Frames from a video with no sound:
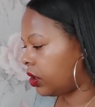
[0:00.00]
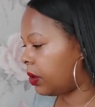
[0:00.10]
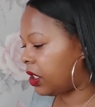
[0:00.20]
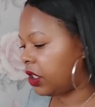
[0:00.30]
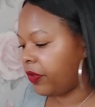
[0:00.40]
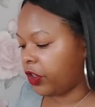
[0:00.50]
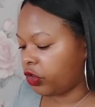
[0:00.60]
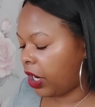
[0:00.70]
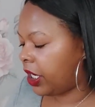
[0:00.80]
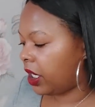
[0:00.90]
Especially if you're
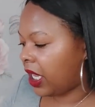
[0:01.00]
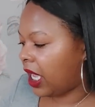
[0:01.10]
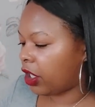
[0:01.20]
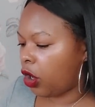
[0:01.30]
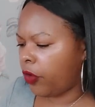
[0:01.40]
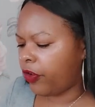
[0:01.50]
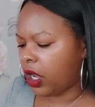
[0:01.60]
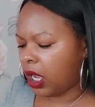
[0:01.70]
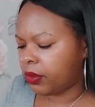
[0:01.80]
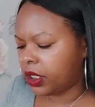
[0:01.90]
trying to, like,
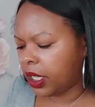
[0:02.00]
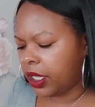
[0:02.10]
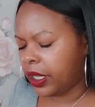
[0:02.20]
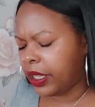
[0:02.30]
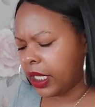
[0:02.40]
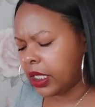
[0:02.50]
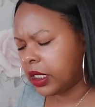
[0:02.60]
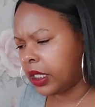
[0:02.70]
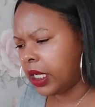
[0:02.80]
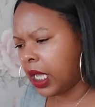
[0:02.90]
overcome certain
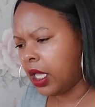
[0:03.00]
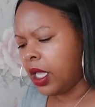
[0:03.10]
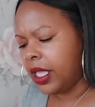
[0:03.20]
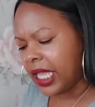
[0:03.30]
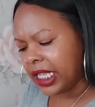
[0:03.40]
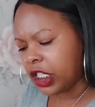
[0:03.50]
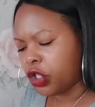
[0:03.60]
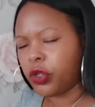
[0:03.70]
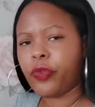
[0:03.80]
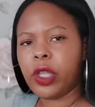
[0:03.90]
things and that. Yes, it's
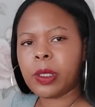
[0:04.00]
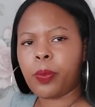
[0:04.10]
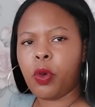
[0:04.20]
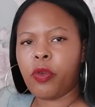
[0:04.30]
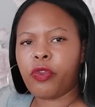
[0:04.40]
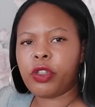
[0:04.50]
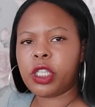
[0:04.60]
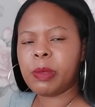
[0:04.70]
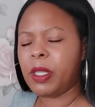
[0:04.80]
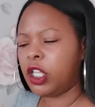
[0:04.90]
good. It's important for you to
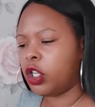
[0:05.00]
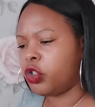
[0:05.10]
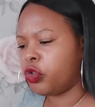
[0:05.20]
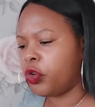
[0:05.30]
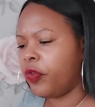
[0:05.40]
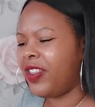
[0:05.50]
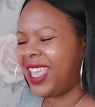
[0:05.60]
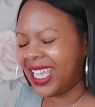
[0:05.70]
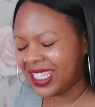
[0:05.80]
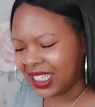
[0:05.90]
speak your truth,
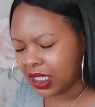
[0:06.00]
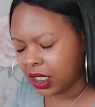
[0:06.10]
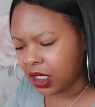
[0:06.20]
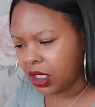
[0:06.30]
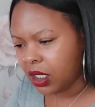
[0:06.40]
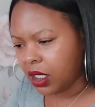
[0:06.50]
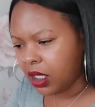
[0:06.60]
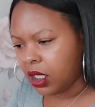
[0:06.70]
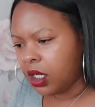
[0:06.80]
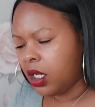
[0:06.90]
yes.
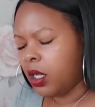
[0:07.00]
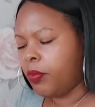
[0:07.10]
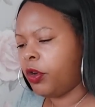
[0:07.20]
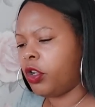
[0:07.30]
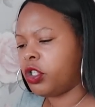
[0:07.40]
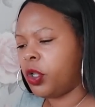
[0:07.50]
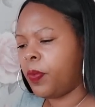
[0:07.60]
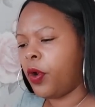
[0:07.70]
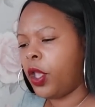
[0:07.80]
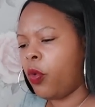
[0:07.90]
But not to the
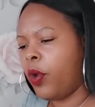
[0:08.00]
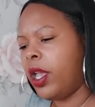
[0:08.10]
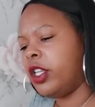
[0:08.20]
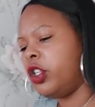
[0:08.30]
point where